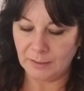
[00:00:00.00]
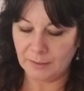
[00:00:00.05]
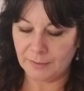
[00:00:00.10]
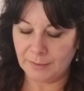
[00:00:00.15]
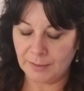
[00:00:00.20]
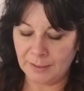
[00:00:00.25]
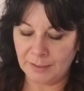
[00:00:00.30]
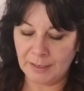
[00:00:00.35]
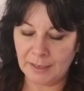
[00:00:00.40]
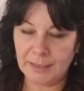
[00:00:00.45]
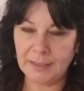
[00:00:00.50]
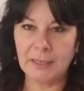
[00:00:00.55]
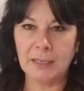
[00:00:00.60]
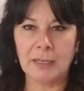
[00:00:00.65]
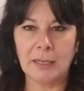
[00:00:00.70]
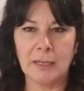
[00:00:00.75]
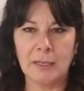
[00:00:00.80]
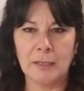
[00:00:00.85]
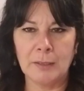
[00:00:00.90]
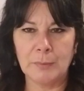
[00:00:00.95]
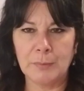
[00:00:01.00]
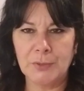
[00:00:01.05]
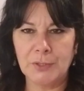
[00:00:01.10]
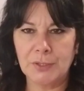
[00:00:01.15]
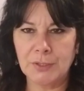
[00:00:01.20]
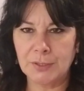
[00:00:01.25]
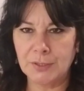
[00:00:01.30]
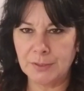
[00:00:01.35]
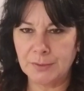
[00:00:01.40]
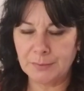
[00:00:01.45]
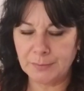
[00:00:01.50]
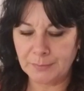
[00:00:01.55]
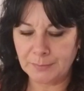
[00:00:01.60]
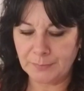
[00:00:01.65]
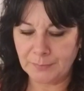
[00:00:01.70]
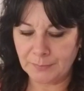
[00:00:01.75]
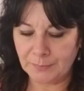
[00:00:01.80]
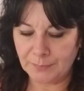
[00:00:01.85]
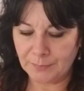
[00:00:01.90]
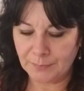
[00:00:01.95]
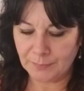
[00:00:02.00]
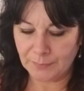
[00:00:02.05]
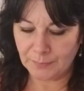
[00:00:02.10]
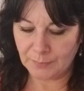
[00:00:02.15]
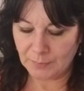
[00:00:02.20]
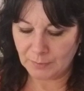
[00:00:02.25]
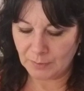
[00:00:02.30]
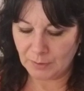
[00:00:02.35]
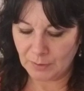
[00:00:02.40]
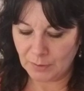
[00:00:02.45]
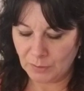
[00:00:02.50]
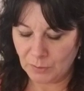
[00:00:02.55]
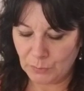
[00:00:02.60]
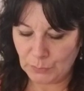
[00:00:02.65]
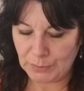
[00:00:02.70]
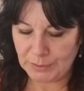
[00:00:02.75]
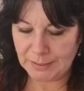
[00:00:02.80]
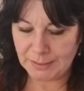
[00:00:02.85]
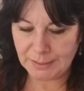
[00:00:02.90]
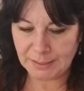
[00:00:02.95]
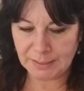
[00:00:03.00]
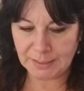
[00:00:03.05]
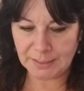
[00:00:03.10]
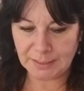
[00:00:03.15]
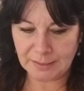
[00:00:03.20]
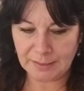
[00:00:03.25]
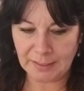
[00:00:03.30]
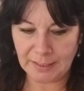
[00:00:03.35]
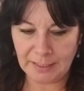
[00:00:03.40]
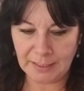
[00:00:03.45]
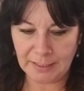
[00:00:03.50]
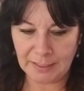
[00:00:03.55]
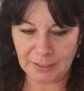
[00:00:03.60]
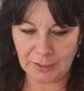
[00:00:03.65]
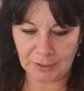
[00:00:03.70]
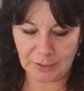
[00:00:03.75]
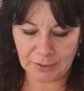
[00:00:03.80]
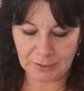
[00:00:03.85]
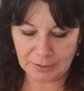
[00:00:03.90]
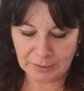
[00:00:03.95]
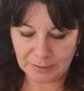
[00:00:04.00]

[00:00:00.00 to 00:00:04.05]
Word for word: the Nine of Cups? What is this thing here?